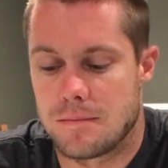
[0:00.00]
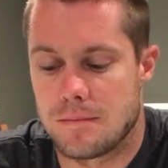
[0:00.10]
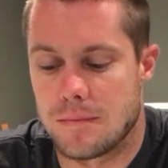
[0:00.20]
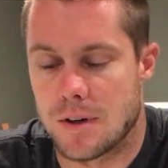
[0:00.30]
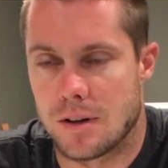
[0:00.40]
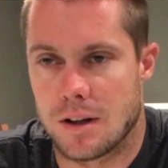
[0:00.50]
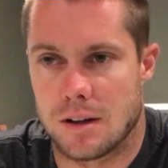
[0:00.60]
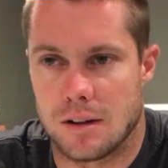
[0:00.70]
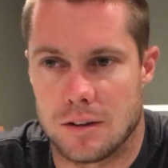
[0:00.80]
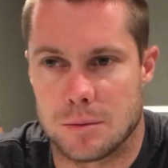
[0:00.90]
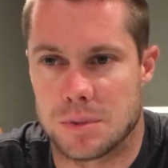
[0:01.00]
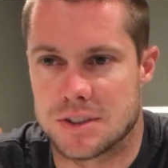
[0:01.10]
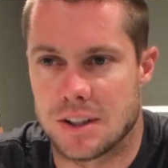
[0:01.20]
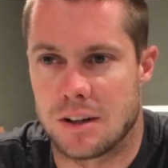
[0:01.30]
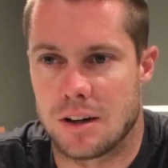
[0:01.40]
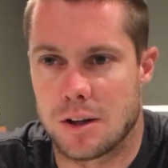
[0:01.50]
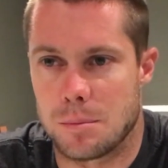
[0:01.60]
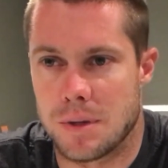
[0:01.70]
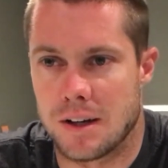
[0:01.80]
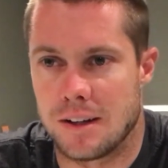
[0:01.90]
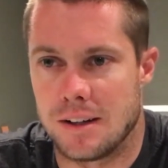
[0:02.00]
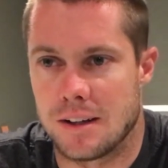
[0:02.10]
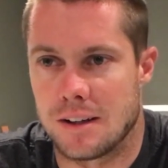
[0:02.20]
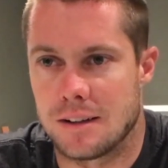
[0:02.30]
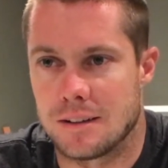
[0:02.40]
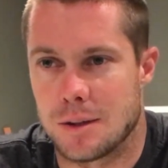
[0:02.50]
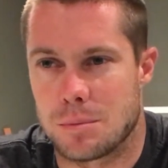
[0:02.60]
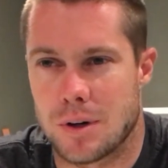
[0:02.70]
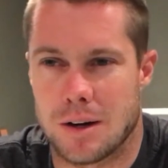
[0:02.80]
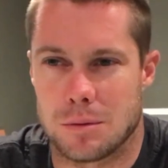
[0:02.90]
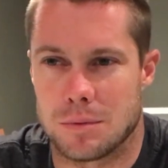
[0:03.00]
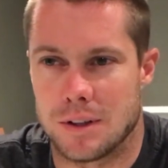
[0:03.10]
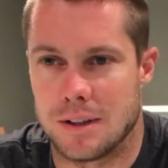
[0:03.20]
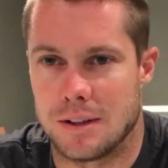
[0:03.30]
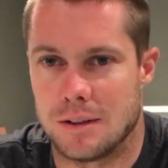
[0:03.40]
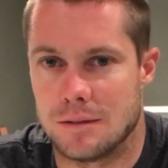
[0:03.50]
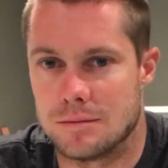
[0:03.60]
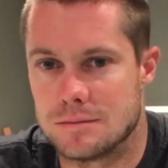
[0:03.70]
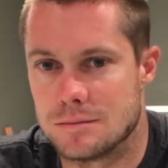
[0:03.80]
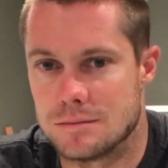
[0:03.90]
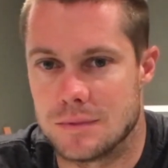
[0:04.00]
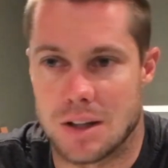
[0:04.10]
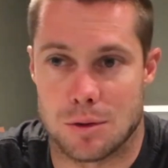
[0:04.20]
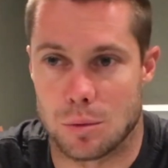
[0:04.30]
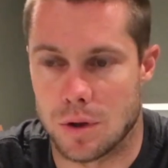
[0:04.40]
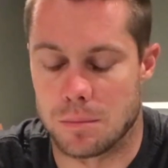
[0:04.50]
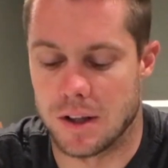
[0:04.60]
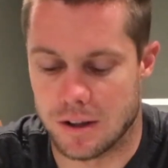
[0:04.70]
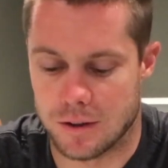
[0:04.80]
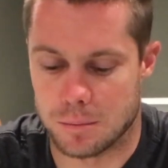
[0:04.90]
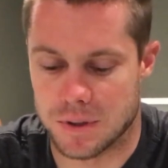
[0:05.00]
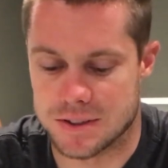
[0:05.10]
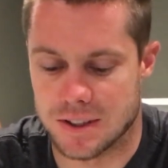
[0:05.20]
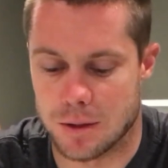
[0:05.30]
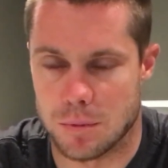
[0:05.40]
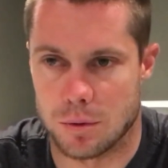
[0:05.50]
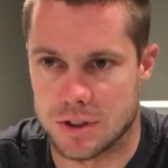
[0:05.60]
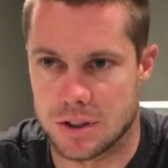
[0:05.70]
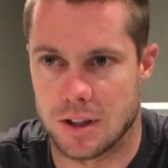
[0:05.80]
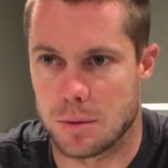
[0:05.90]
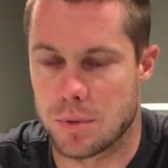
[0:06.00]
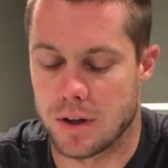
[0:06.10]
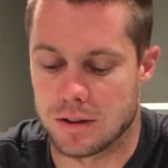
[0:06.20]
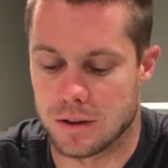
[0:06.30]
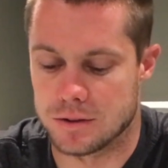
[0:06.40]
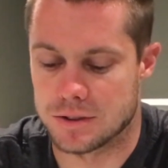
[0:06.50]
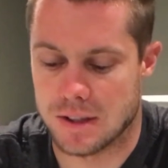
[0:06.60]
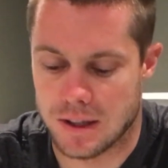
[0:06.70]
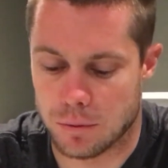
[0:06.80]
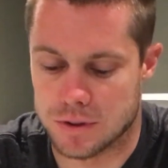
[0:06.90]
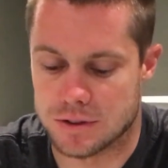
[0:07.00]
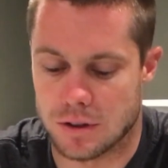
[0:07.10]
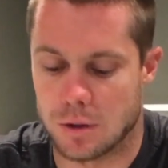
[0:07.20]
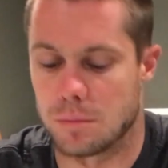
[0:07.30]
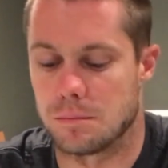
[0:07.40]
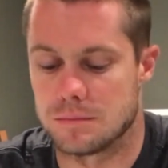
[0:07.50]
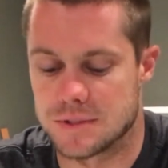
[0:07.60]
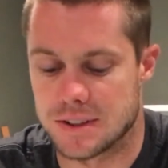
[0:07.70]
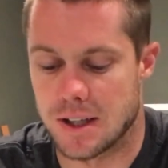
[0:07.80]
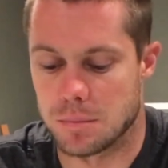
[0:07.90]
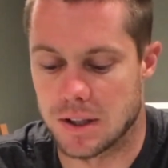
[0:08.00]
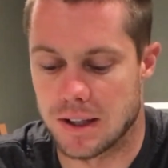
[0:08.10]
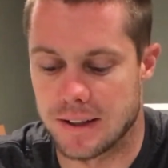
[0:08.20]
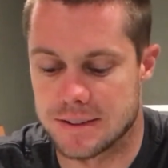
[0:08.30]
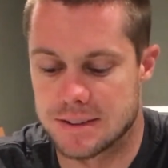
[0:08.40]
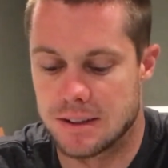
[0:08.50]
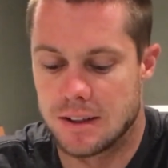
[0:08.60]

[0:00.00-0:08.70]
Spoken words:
They're not 100% occupied yet, and they probably never will be 100%, but we should get pretty close to that once they're all stabilized.